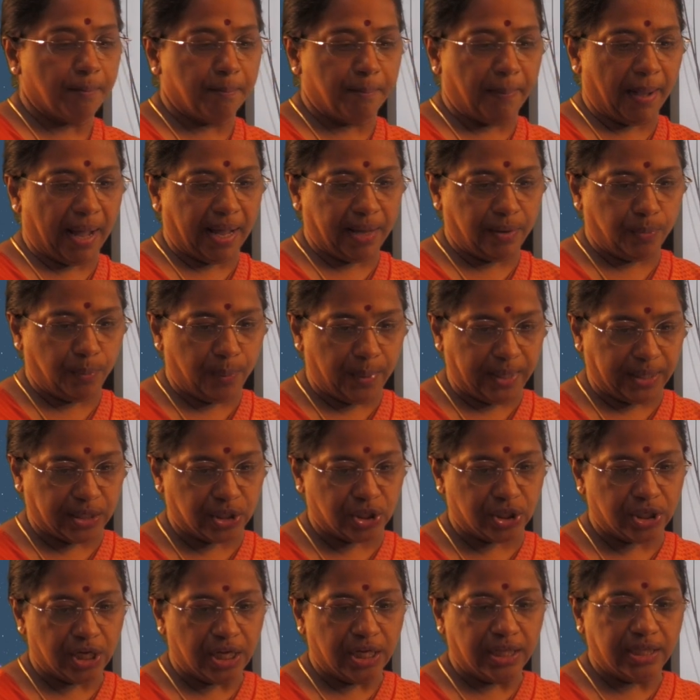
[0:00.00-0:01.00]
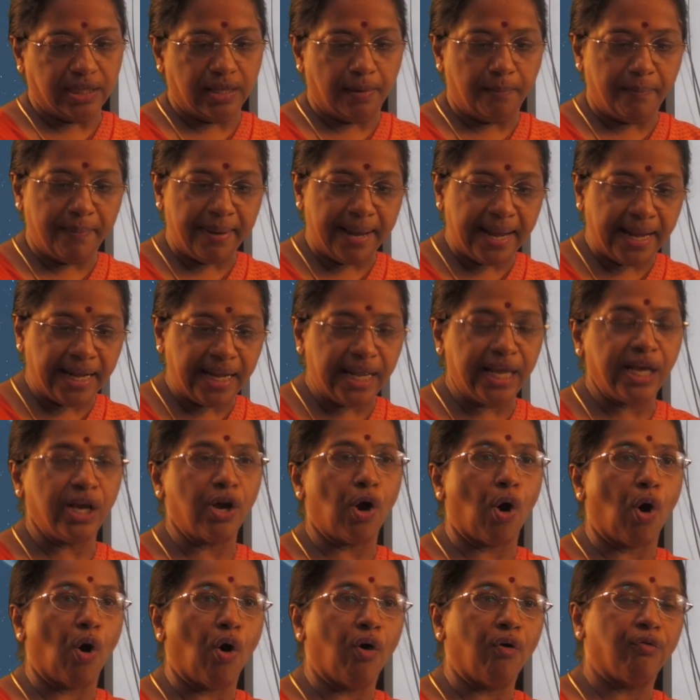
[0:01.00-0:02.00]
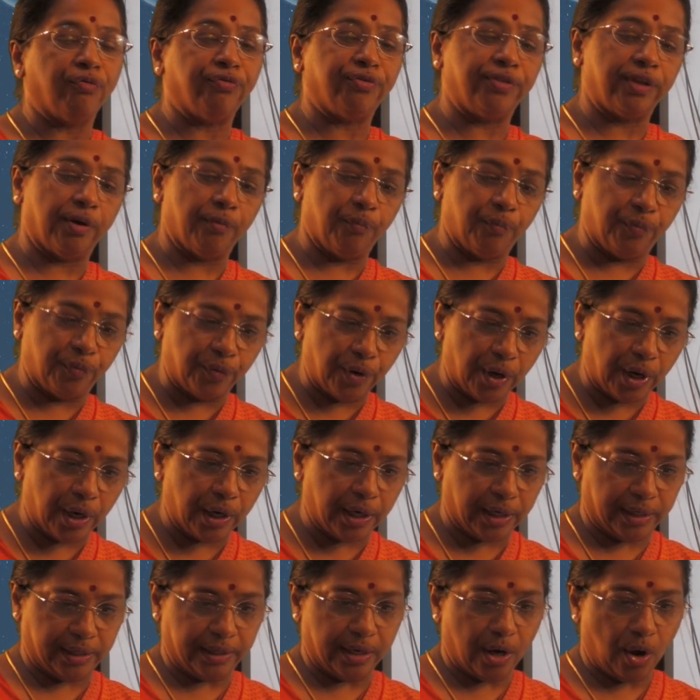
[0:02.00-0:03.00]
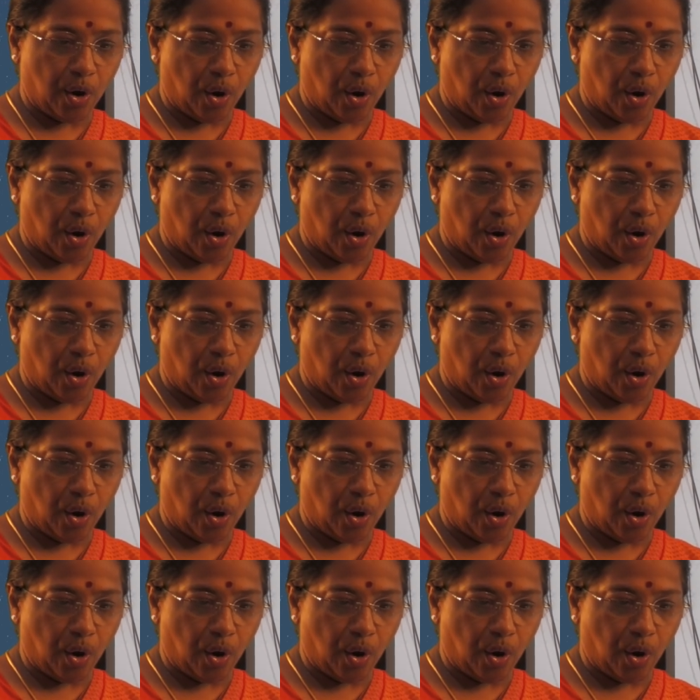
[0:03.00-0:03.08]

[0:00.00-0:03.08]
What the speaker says: by which the meaning of the word